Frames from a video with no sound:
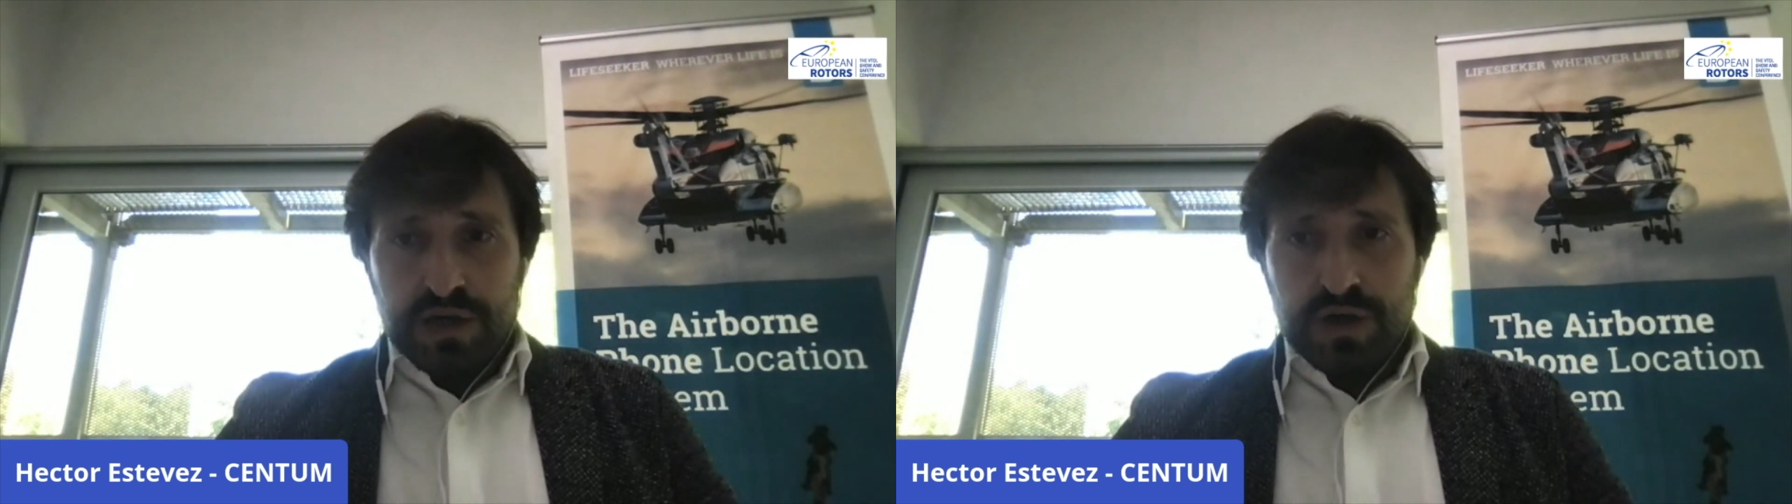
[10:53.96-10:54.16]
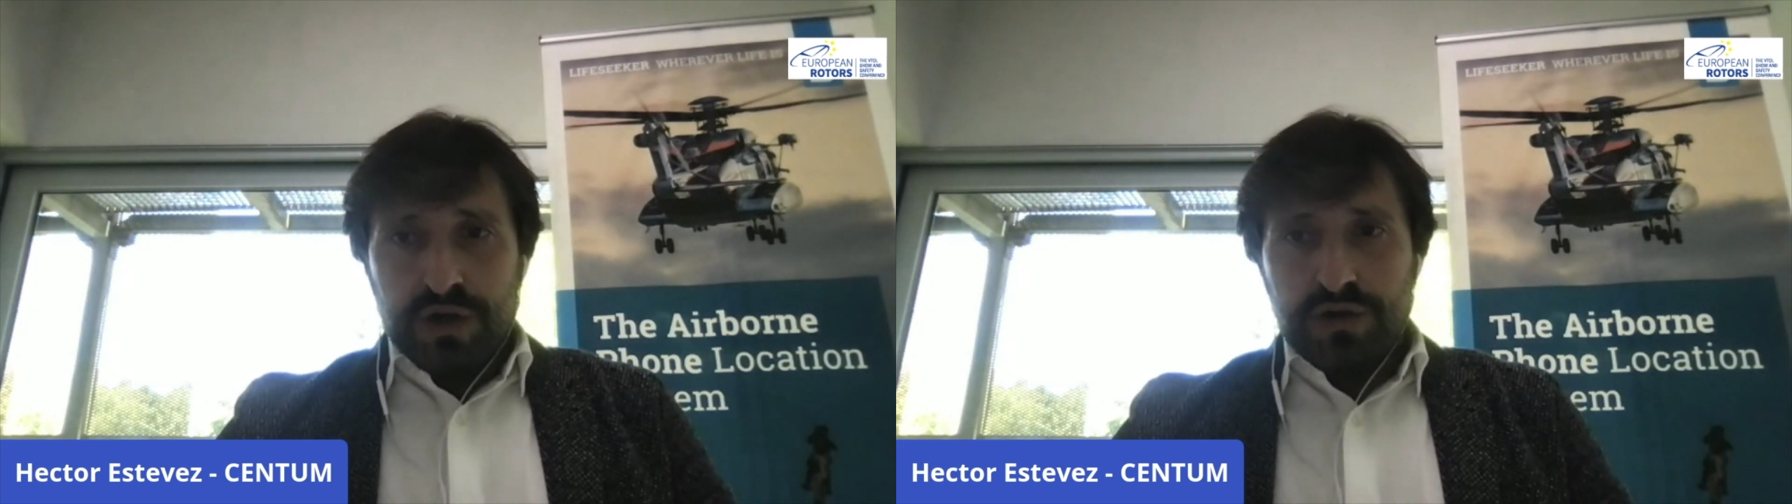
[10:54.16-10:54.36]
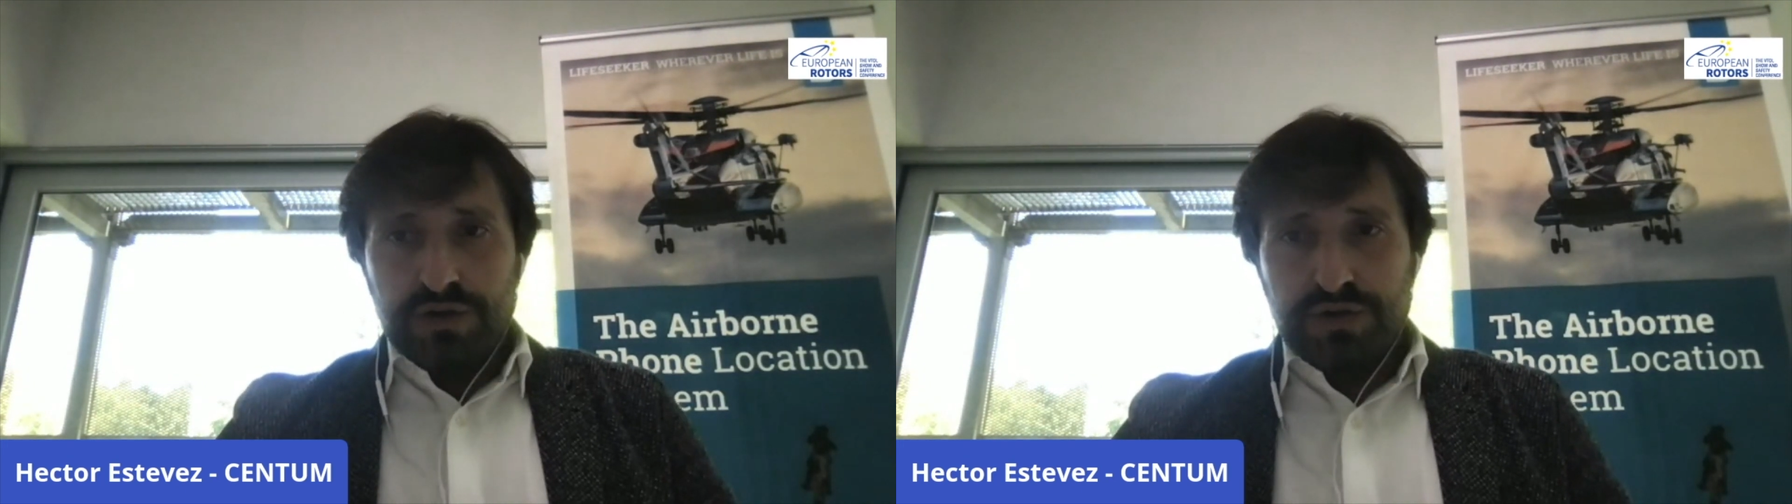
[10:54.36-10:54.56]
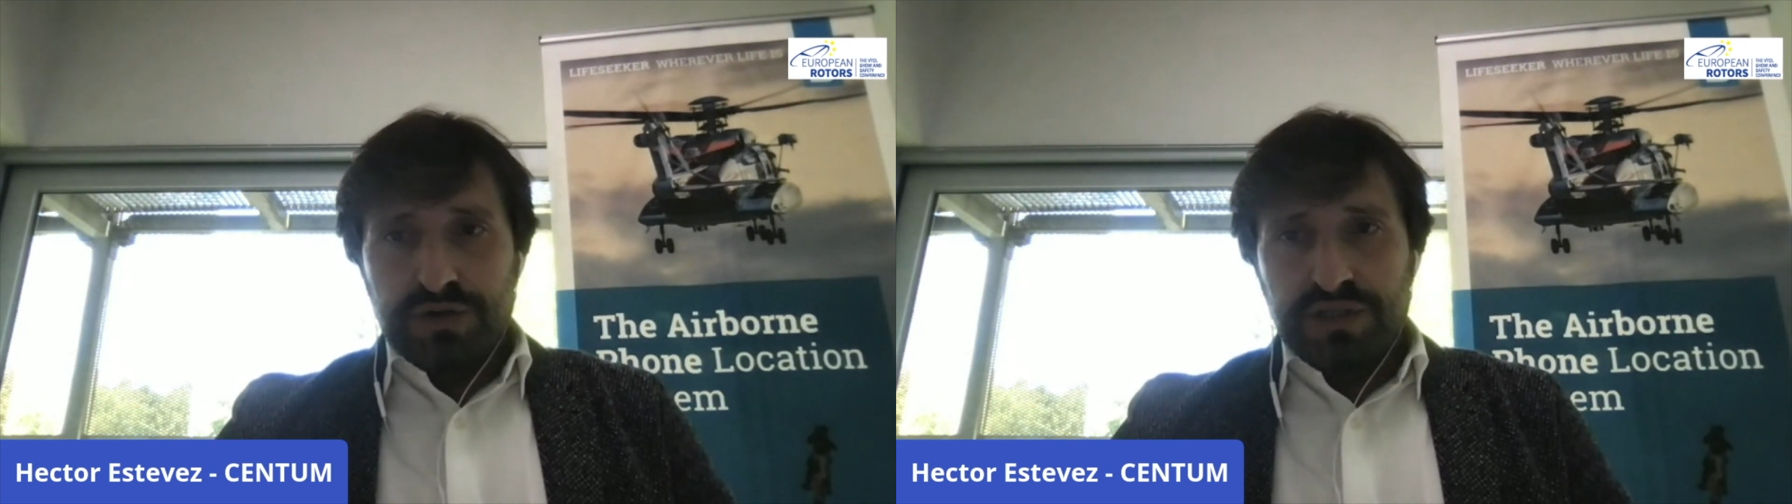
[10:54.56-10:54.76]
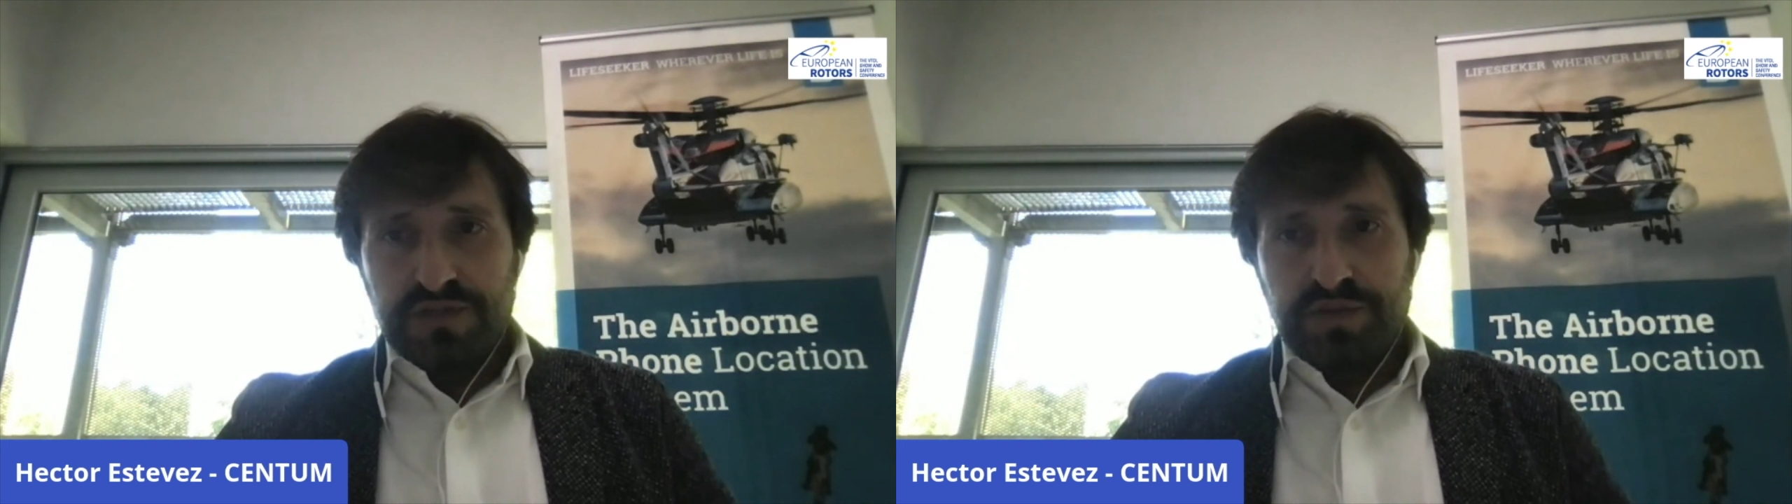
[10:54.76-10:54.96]
Also
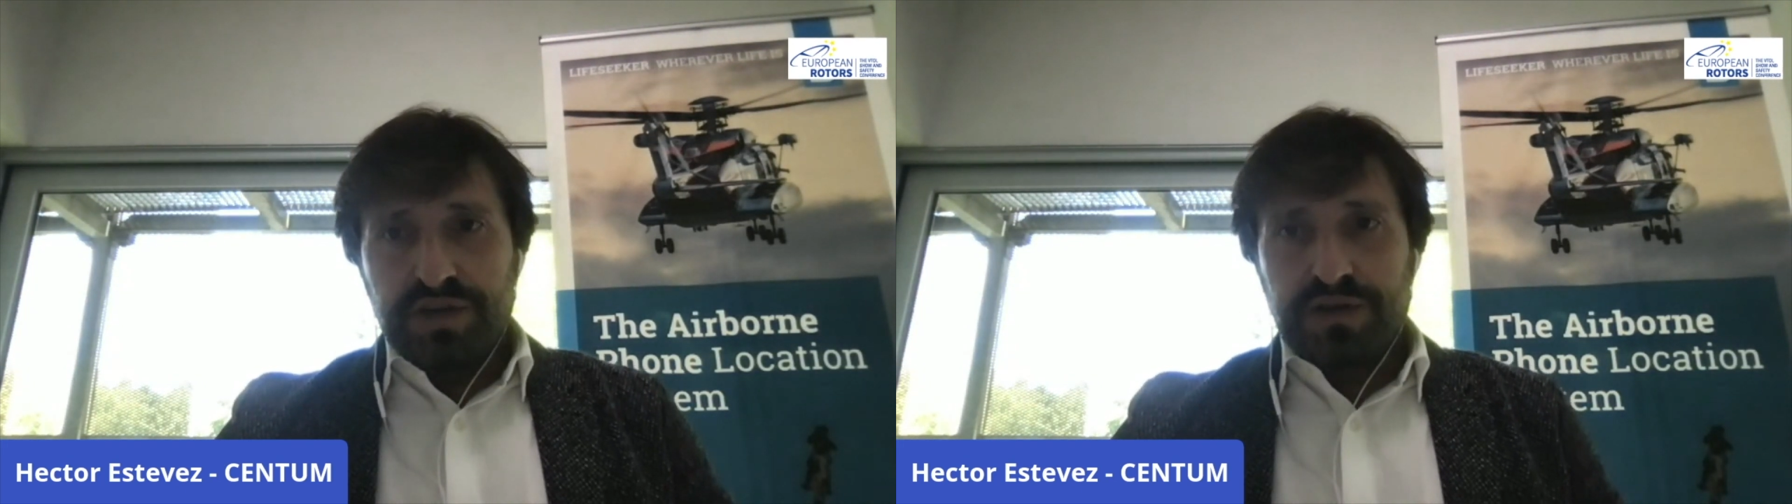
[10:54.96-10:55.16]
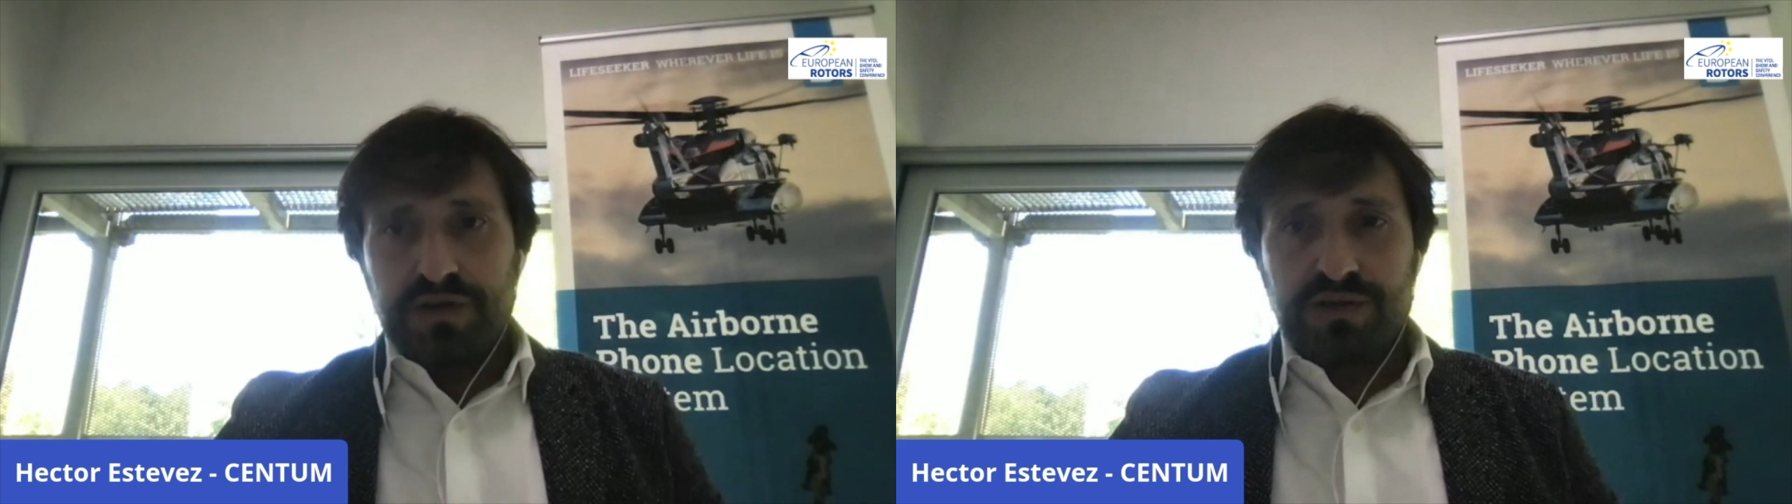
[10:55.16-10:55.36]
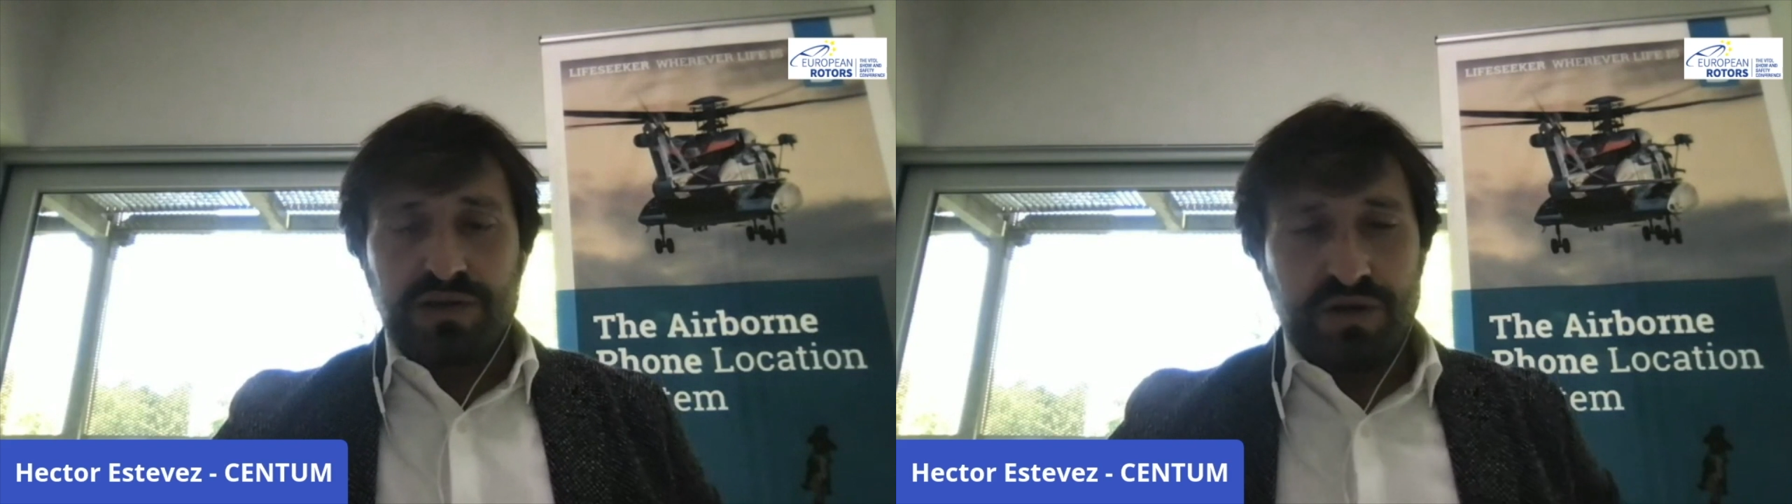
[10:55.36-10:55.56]
in this period,